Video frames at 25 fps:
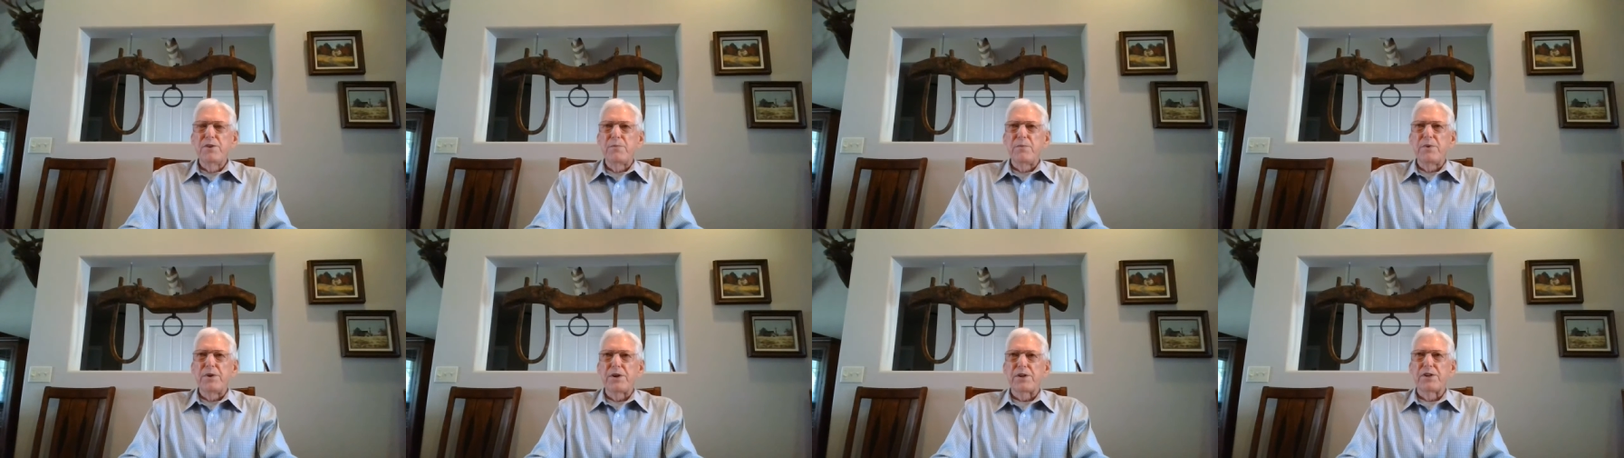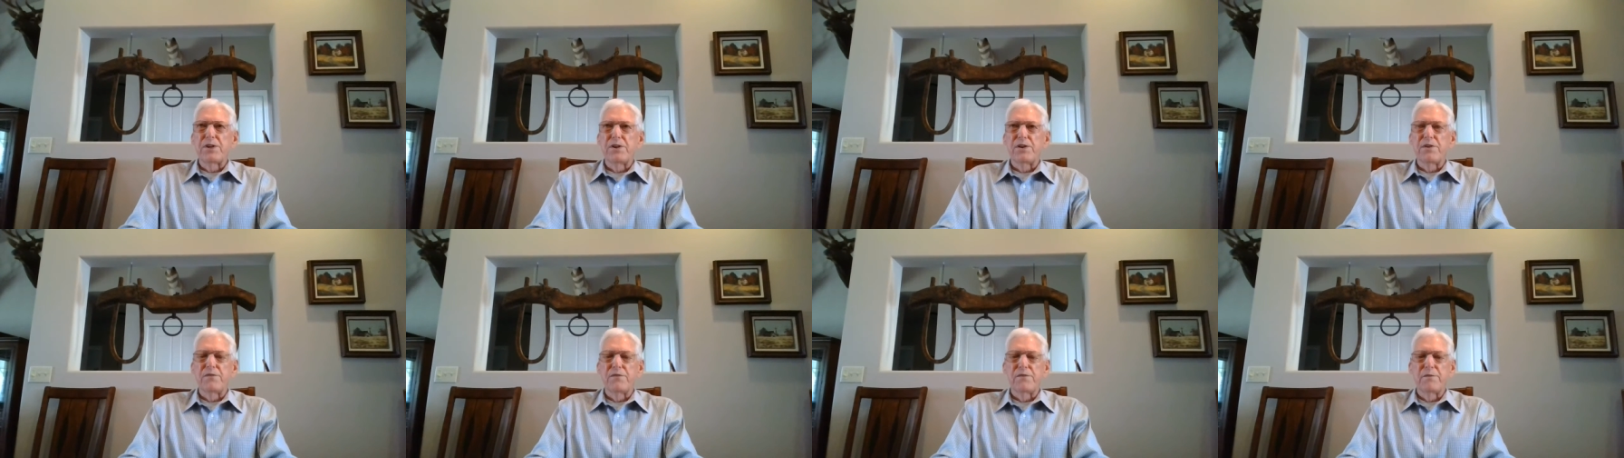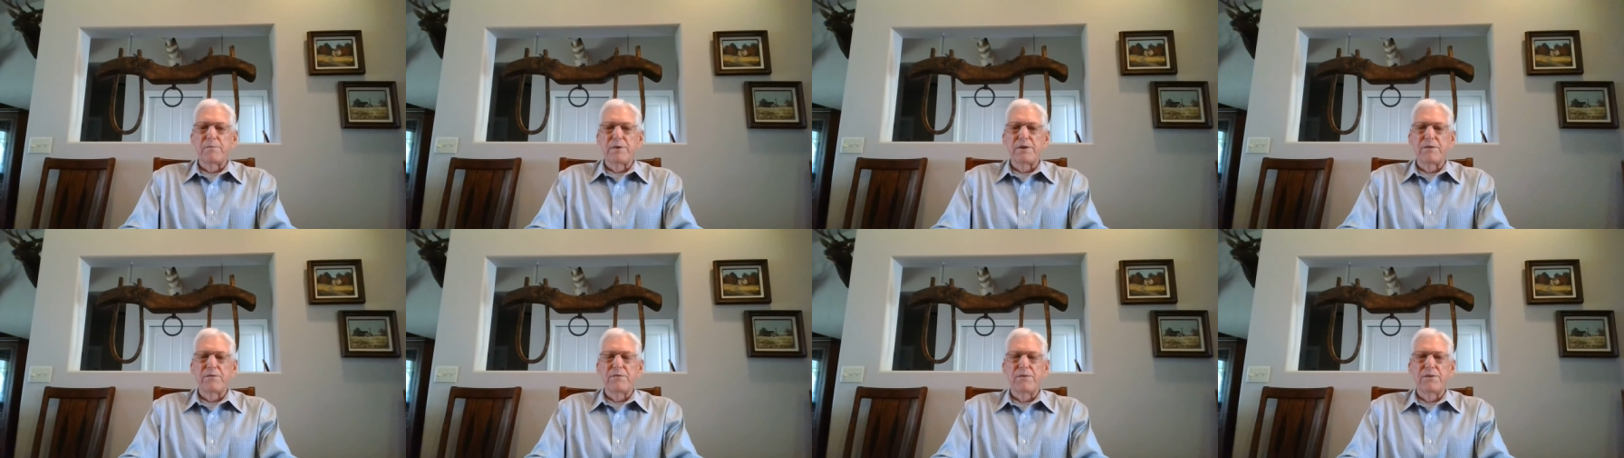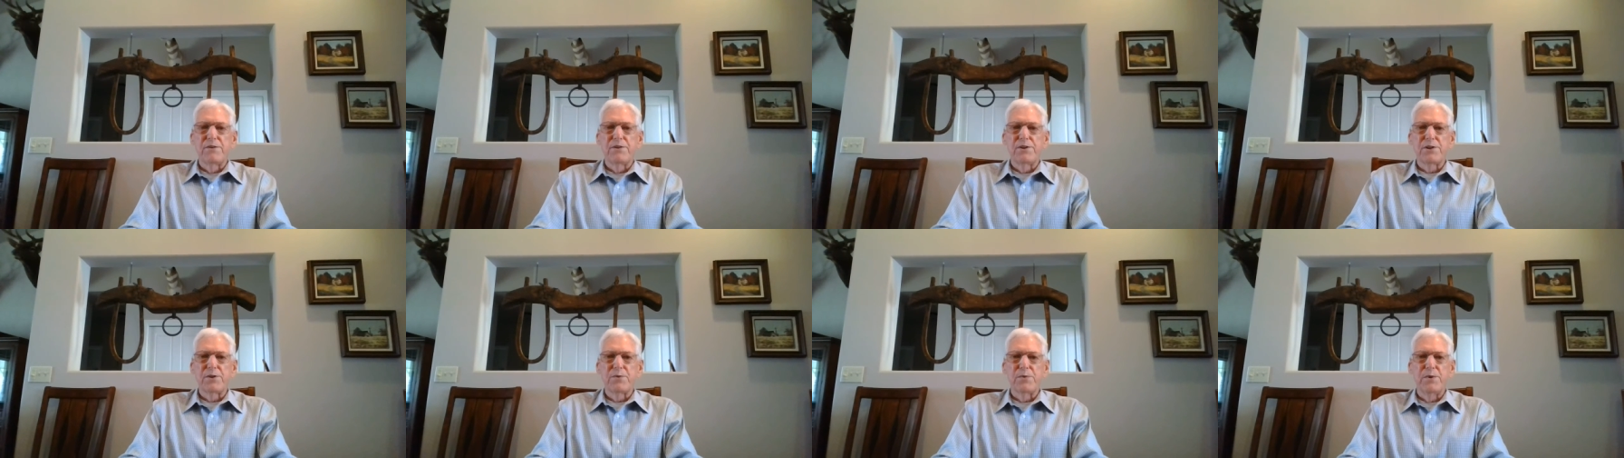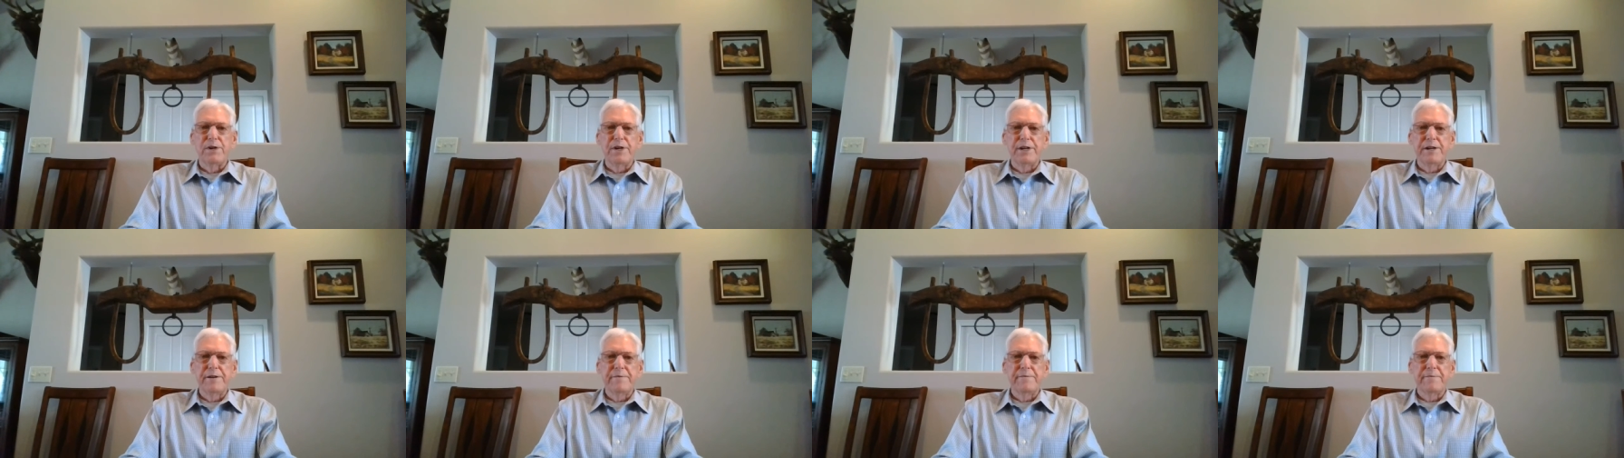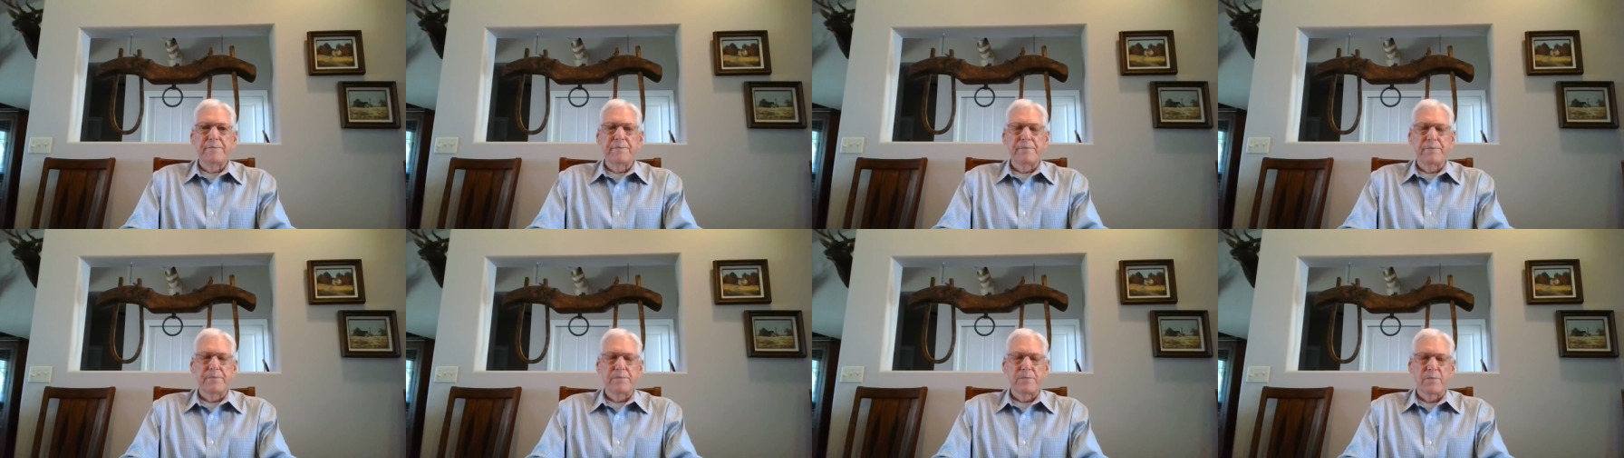the picture from the first
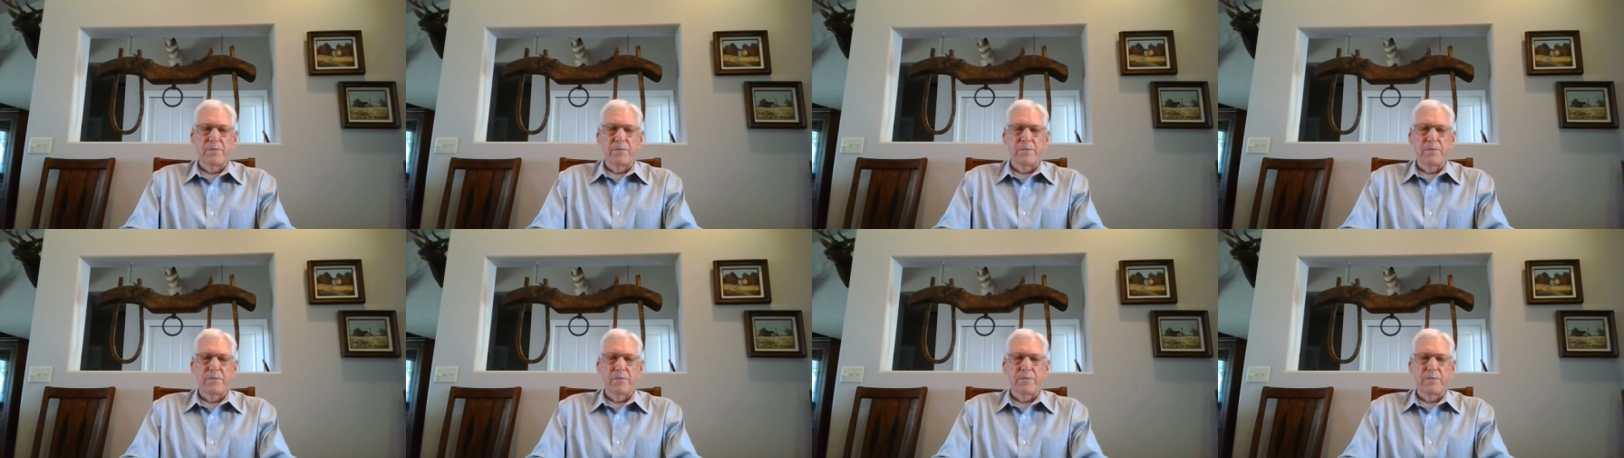one,